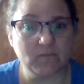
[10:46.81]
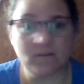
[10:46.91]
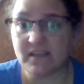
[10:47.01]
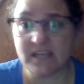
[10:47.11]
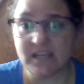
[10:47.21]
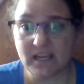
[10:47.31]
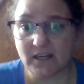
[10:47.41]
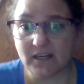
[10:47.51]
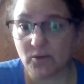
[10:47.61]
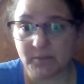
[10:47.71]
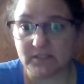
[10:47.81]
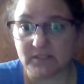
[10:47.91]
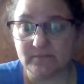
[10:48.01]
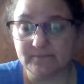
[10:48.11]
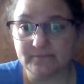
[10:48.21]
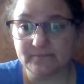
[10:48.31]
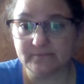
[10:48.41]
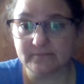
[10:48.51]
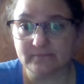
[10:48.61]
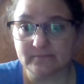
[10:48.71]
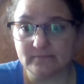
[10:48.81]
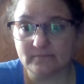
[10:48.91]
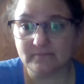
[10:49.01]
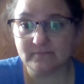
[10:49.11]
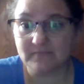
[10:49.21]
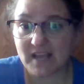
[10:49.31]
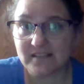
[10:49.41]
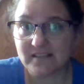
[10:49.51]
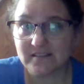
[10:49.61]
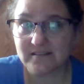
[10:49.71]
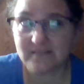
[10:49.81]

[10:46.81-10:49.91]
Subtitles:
they can't help it. That's